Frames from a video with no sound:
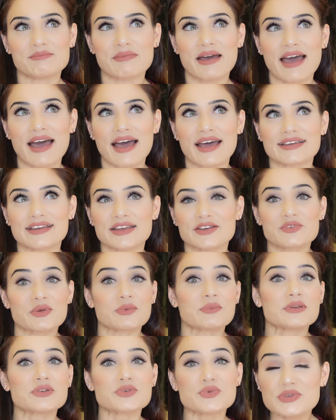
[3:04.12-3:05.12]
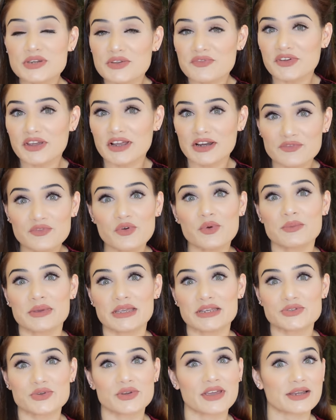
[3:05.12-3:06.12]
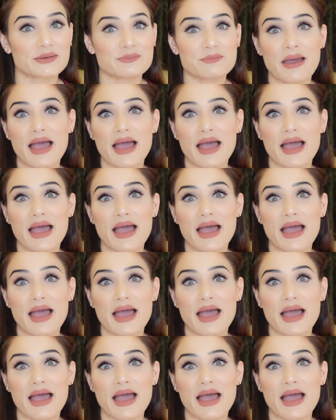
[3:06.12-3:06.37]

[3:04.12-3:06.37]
and it will be too difficult for me to get